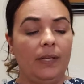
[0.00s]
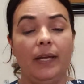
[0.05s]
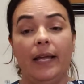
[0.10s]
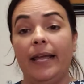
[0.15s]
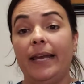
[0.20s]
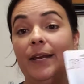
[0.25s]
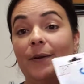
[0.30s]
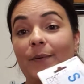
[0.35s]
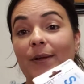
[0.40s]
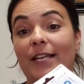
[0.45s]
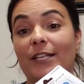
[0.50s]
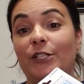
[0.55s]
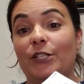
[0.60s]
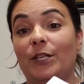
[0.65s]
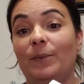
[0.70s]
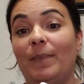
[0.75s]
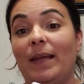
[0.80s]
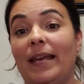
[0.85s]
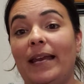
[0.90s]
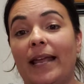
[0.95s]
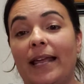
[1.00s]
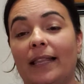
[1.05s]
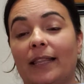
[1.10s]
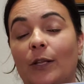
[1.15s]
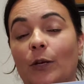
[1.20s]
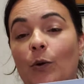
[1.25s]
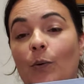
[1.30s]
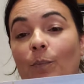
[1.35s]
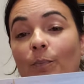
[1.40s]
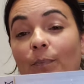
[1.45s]
Anyways, she made a
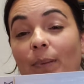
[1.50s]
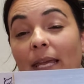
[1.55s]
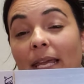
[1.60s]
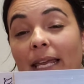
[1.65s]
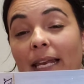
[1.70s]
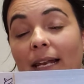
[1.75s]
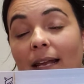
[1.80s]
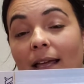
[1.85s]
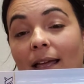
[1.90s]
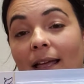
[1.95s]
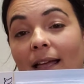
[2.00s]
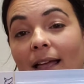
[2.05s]
little pin